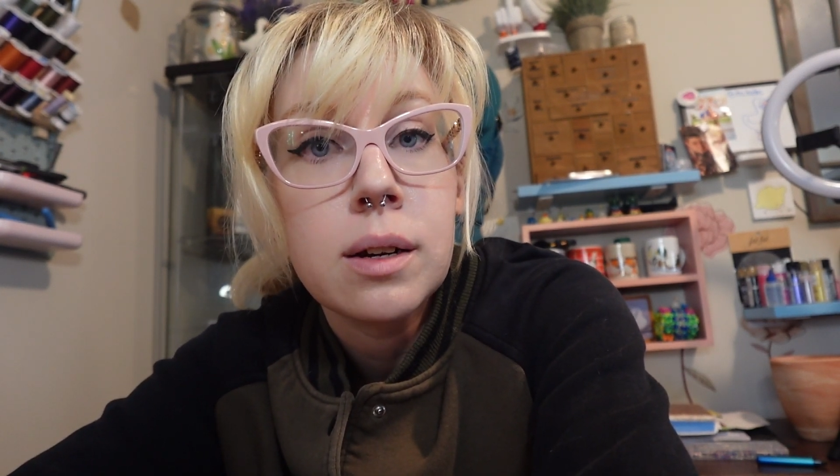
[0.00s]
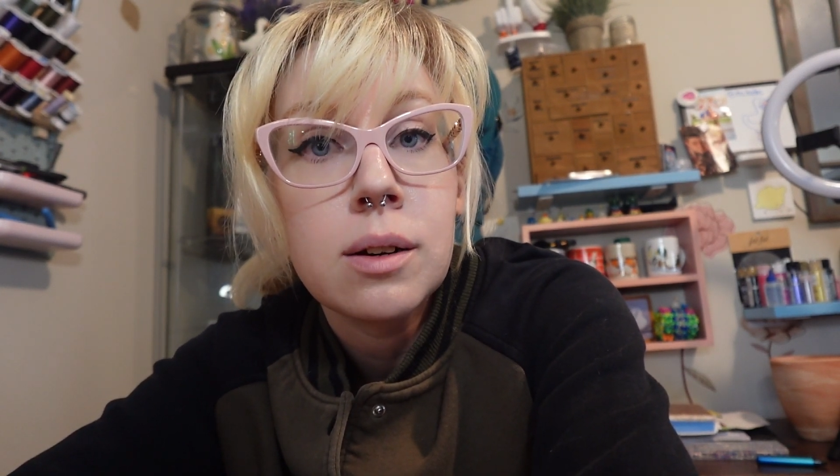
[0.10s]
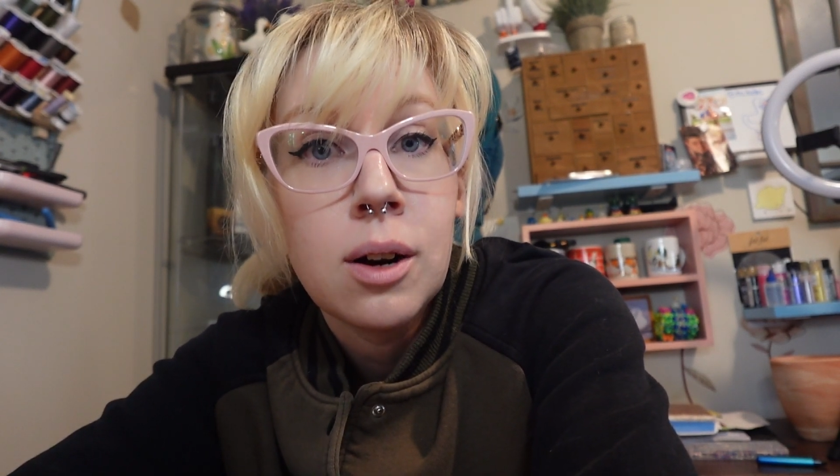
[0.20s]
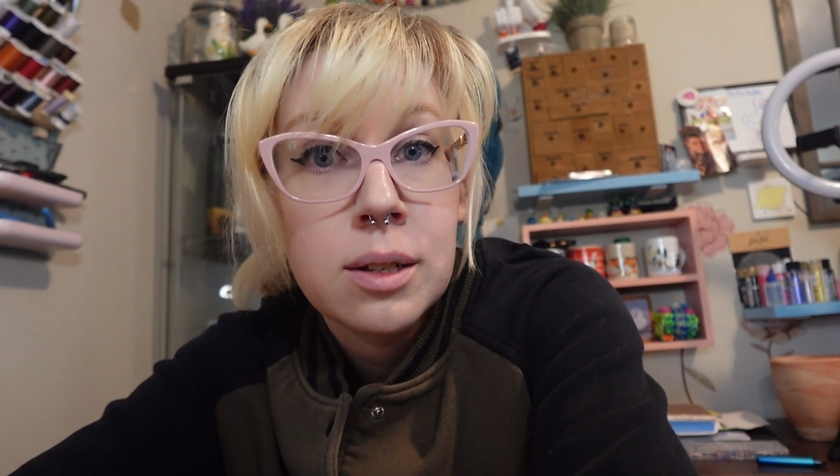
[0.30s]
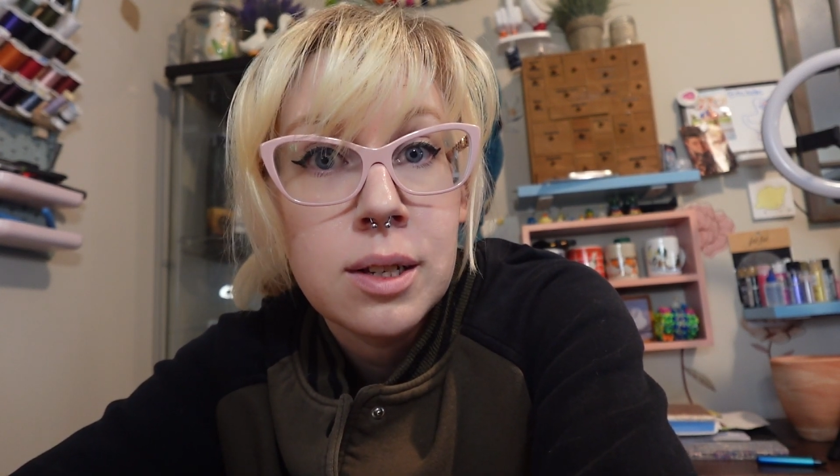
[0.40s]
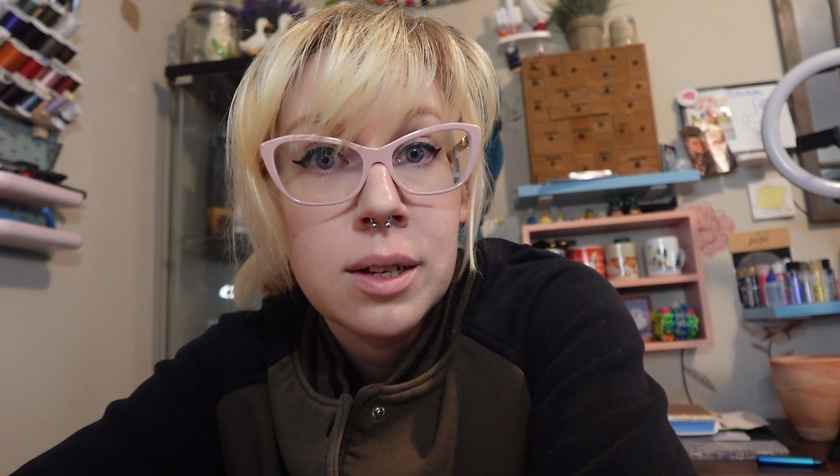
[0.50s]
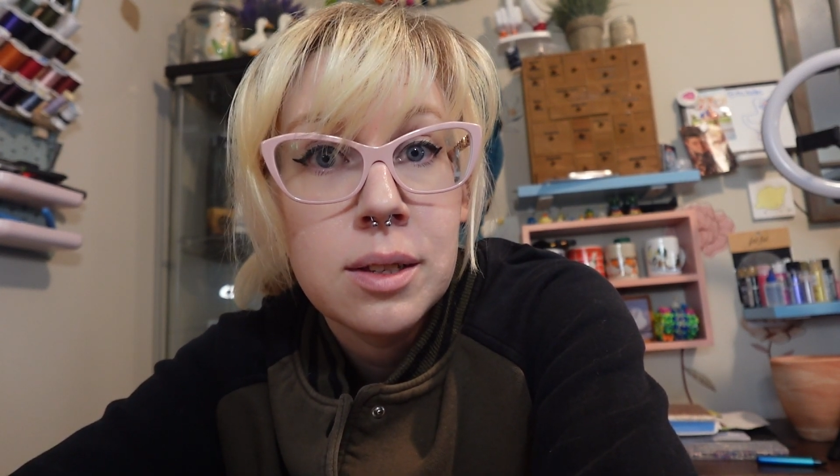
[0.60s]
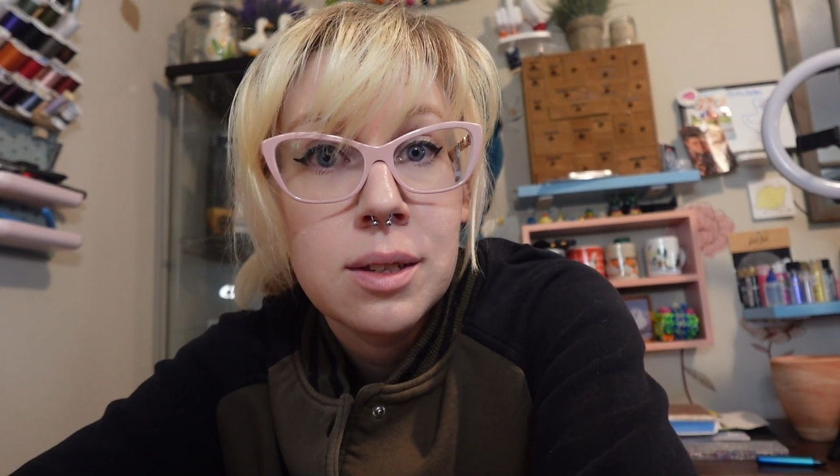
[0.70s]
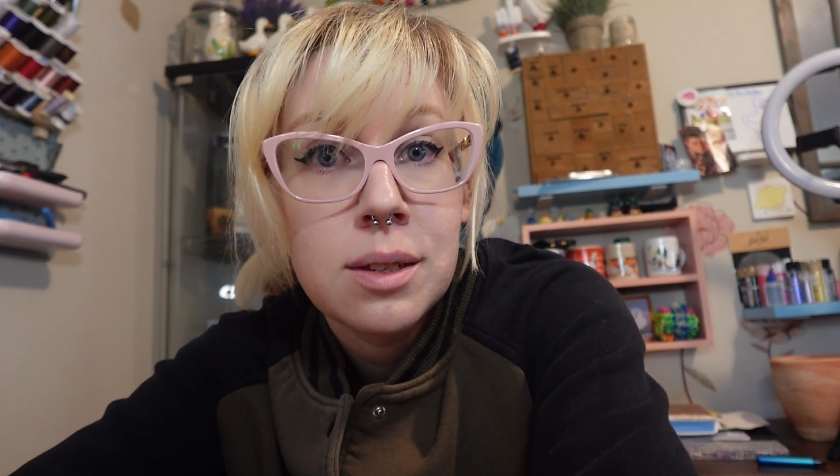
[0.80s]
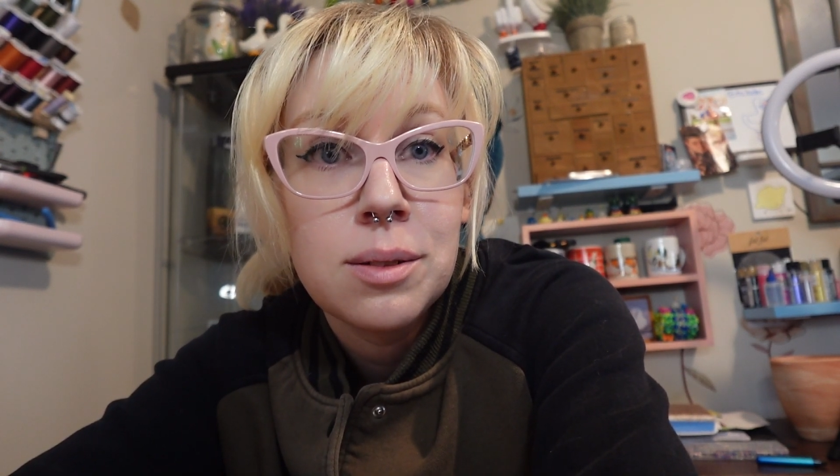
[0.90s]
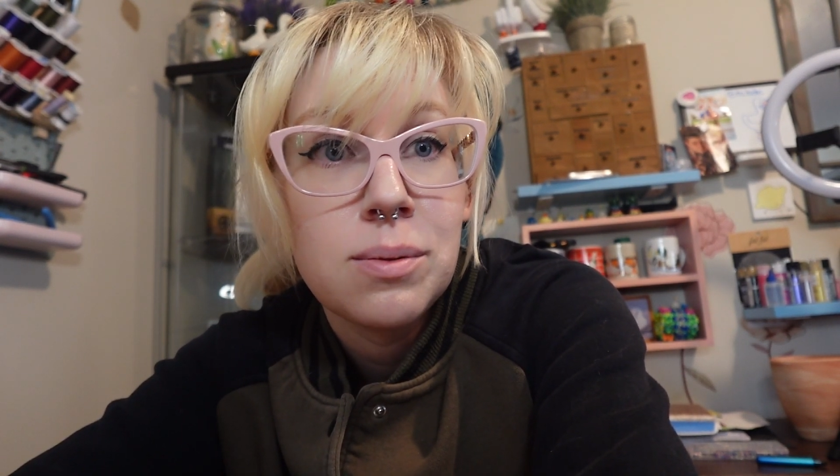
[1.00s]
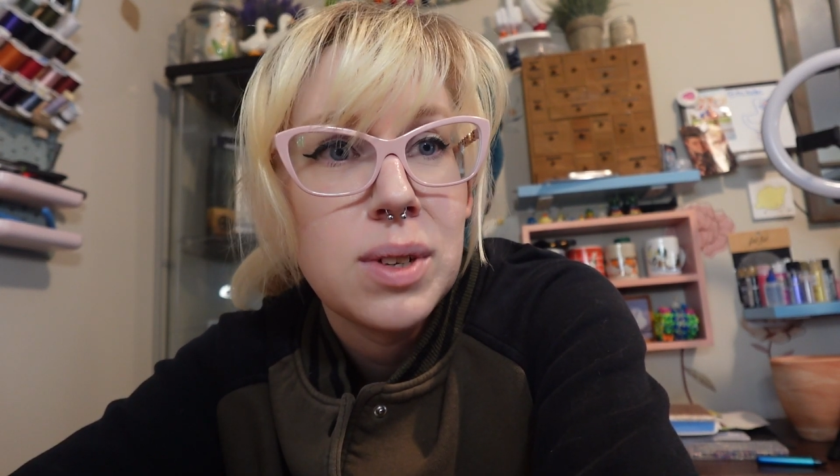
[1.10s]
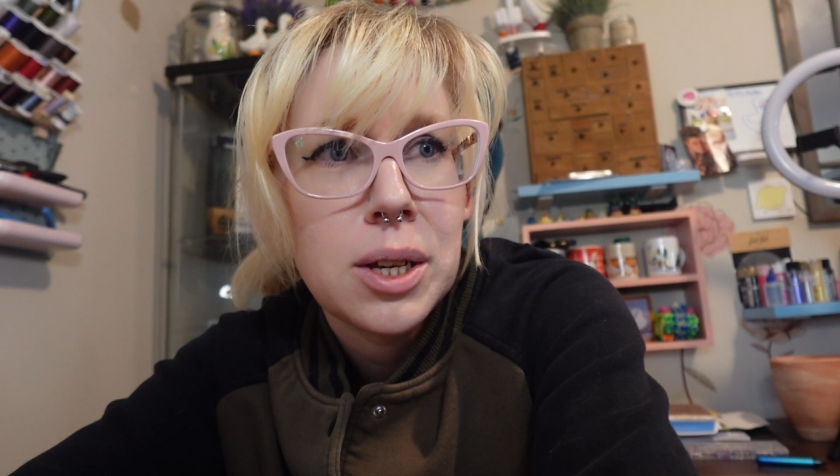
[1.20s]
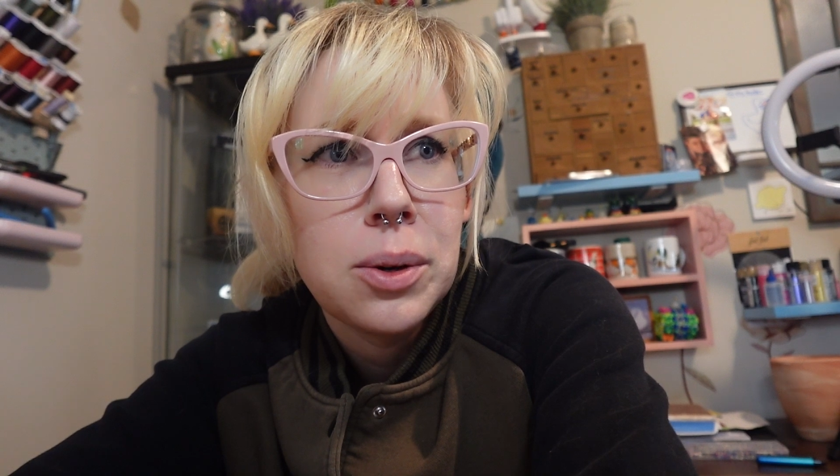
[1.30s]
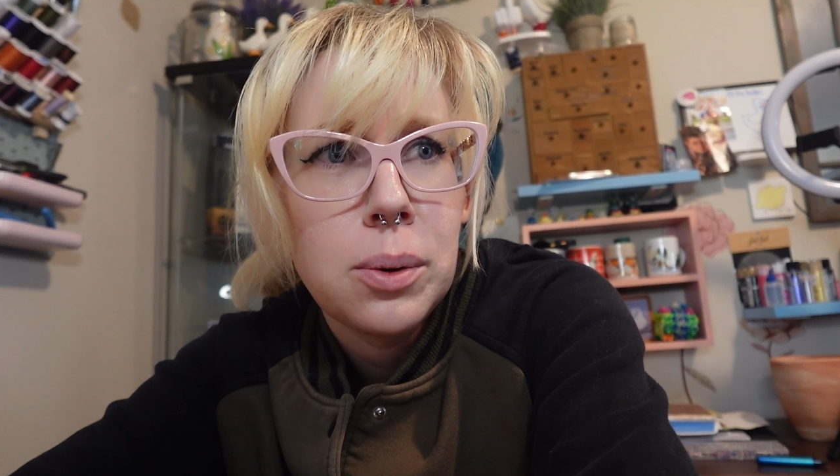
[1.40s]
content
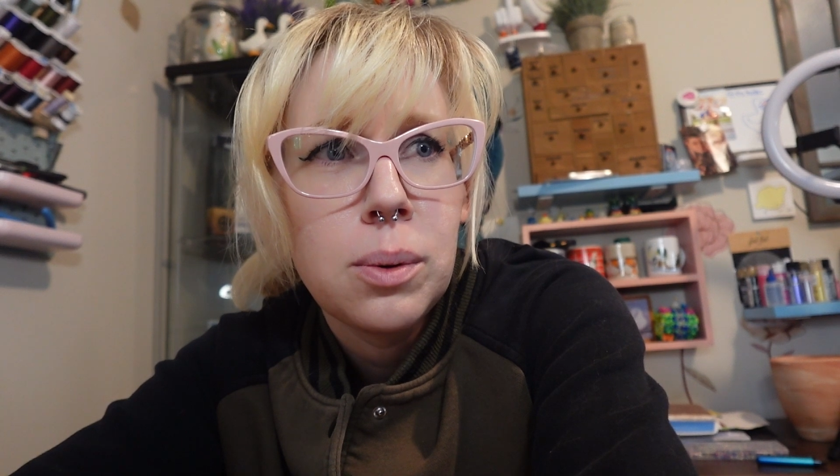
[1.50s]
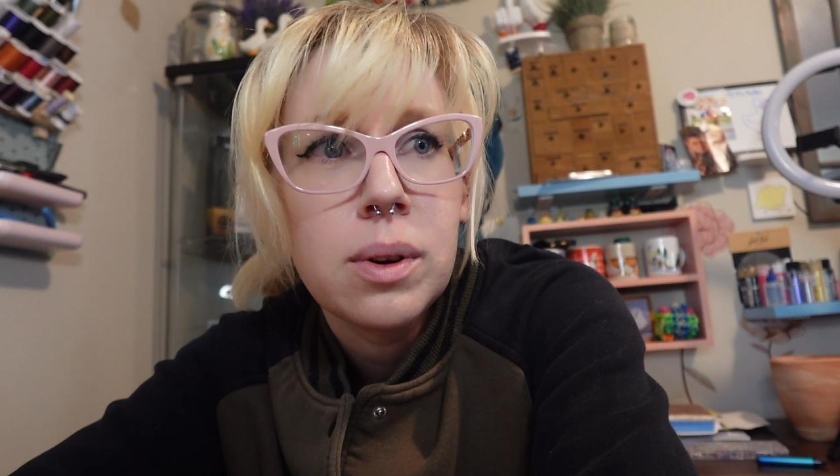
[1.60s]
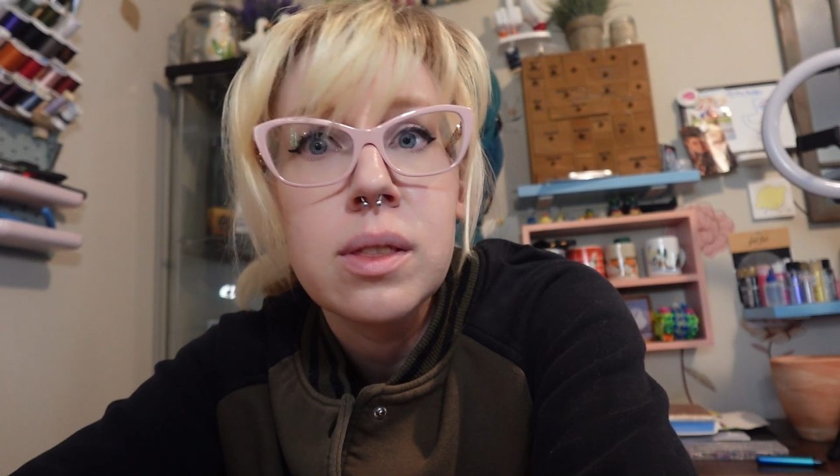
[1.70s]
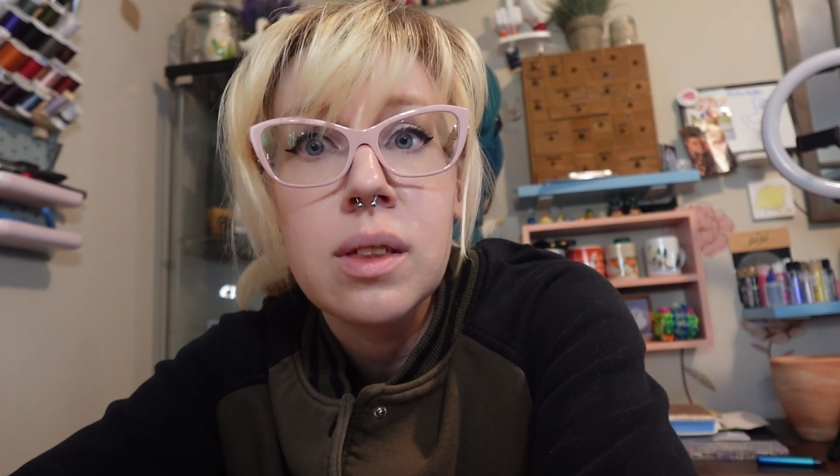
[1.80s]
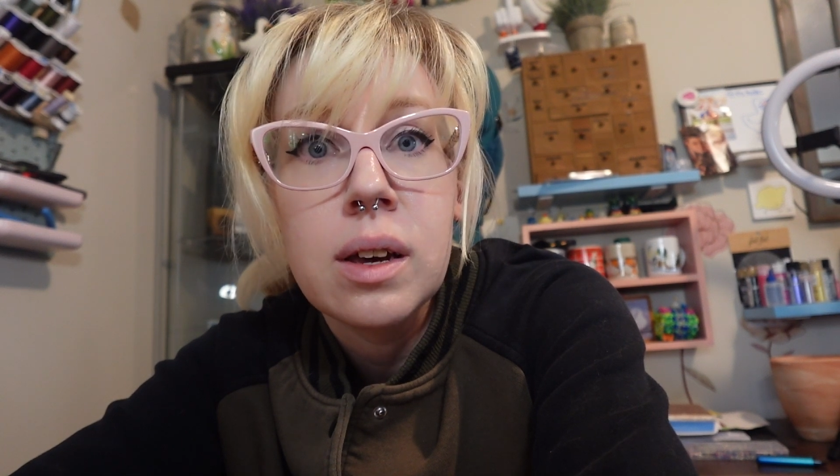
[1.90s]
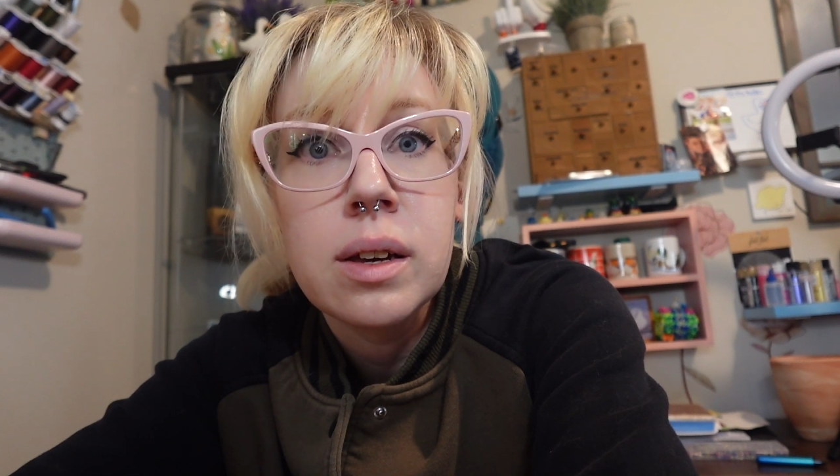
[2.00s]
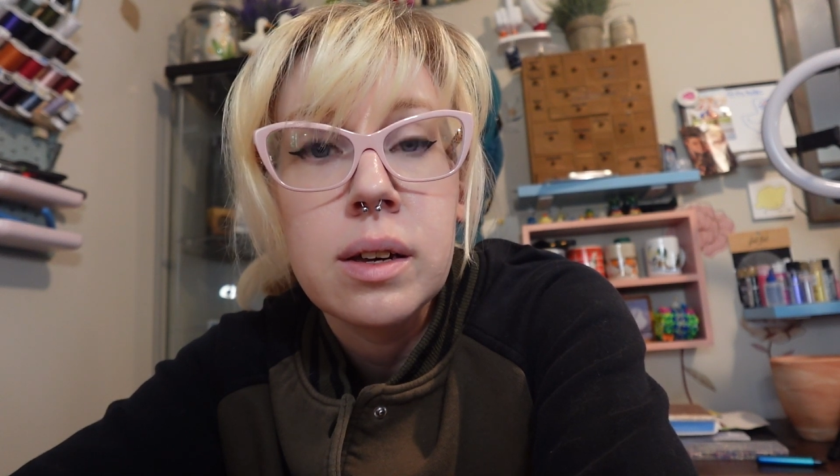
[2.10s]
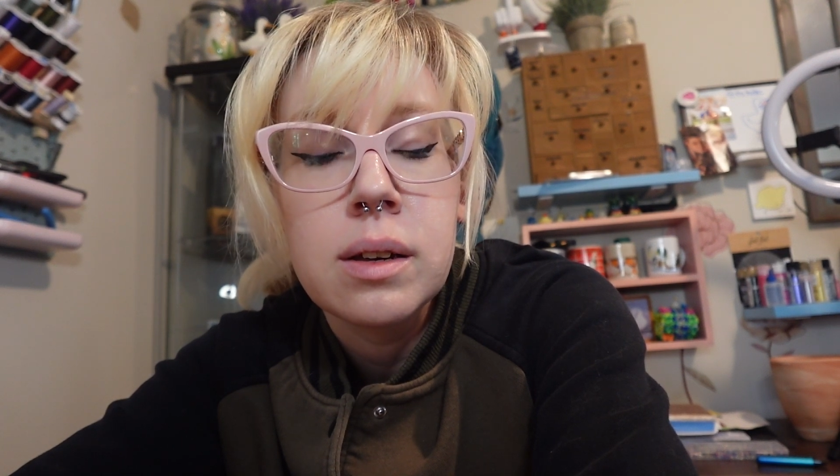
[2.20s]
video thing.